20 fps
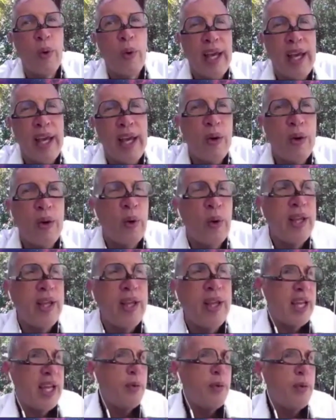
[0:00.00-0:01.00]
Without
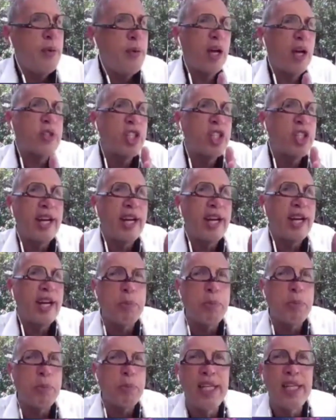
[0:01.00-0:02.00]
Johnny
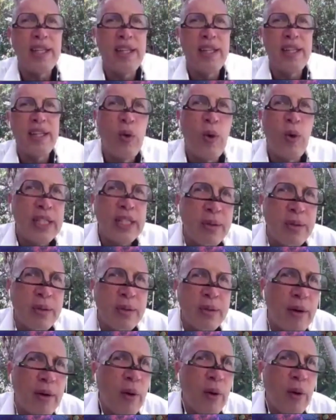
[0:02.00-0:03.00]
Appleseed, the U.S.
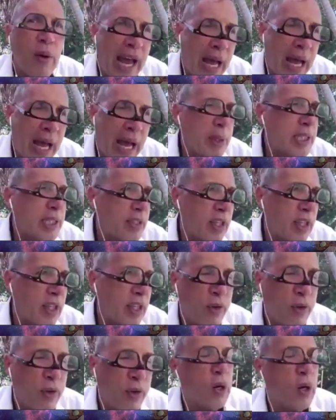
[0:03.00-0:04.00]
happens,
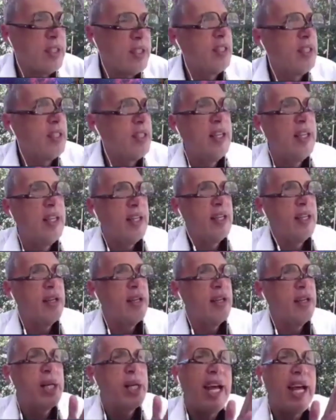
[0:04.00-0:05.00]
of course,
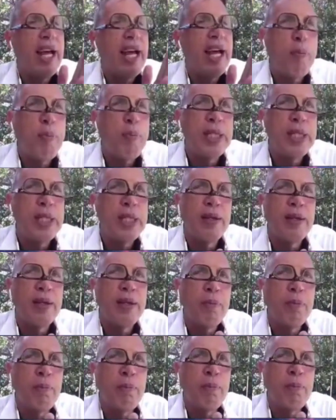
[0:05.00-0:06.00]
but it happens
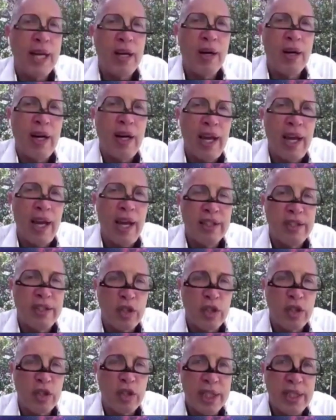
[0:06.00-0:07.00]
better and
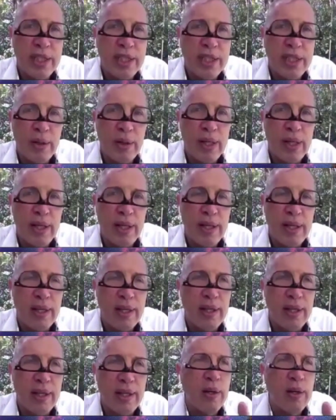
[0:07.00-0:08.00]
so much
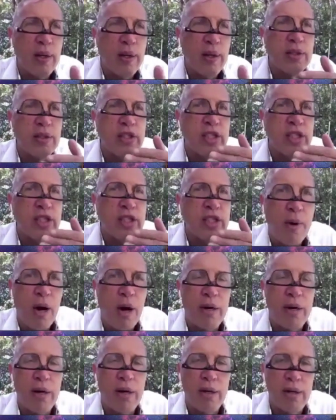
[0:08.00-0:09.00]

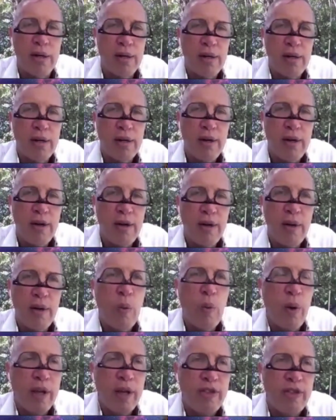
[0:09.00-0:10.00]
smarter
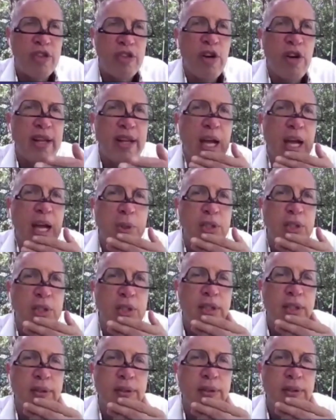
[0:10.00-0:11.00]
with Johnny
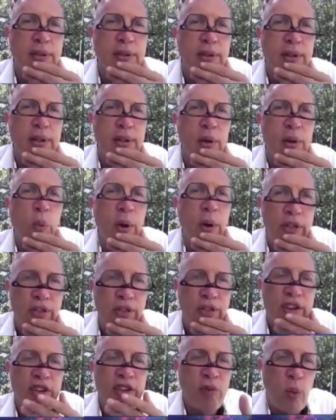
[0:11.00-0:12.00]
Appleseed.
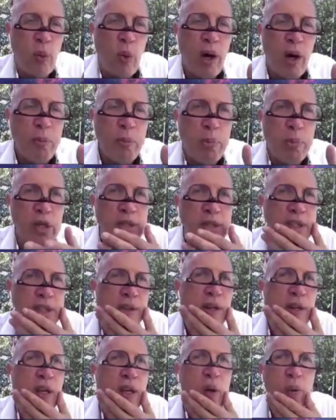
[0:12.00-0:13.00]
With this one
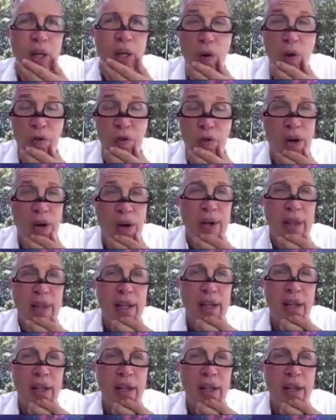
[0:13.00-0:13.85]
person who we know very